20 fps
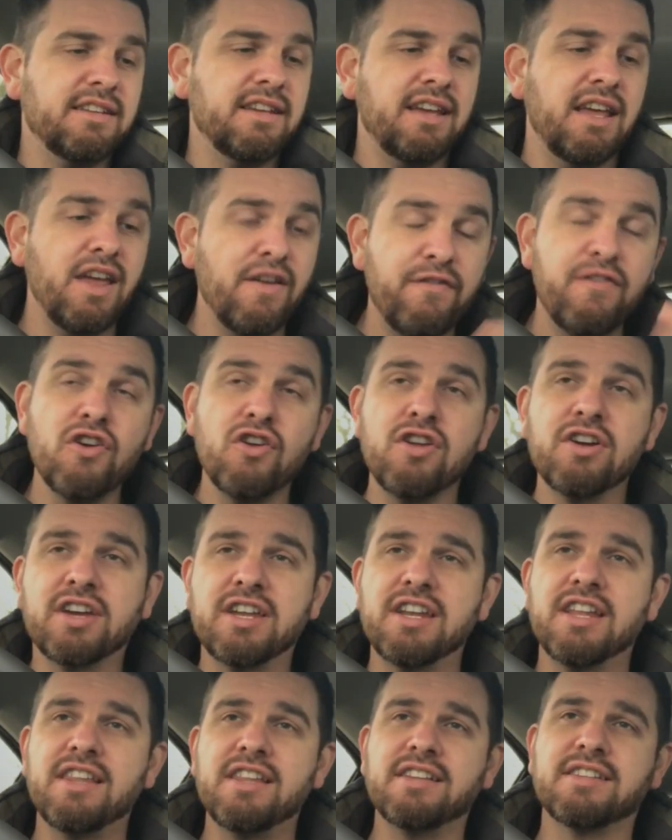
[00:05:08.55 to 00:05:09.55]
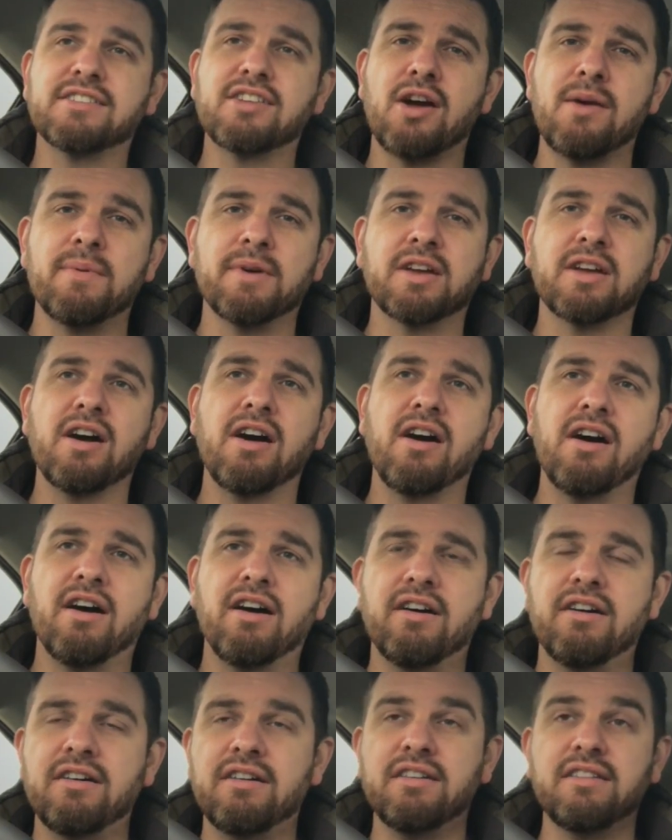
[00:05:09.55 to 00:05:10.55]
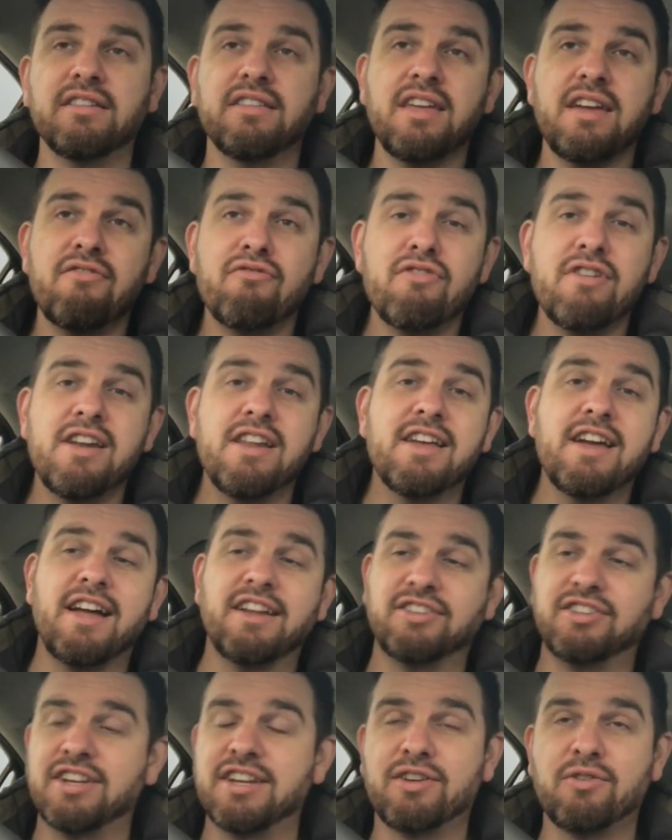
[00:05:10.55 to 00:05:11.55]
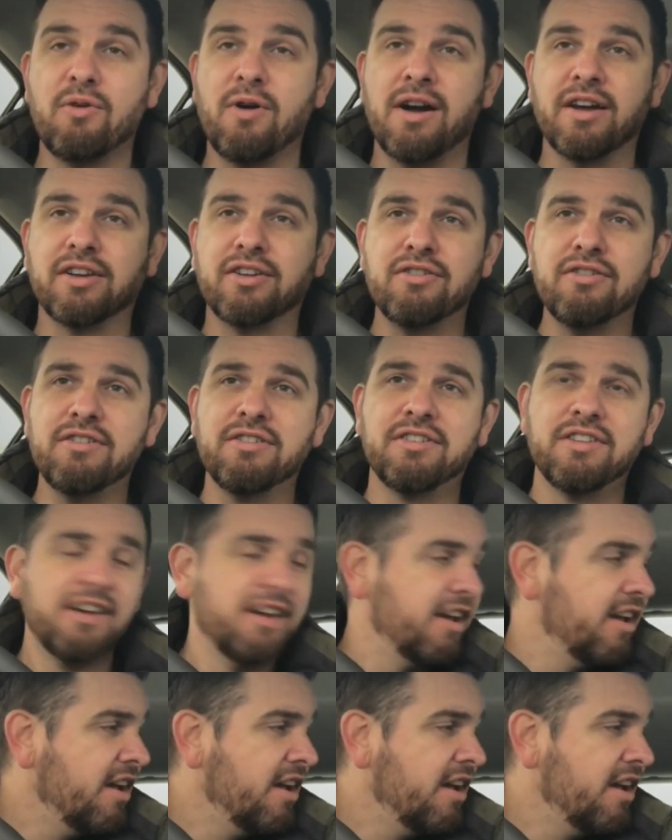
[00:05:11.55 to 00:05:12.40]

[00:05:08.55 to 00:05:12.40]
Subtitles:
if you're looking at this type of car, they're really actually quite good.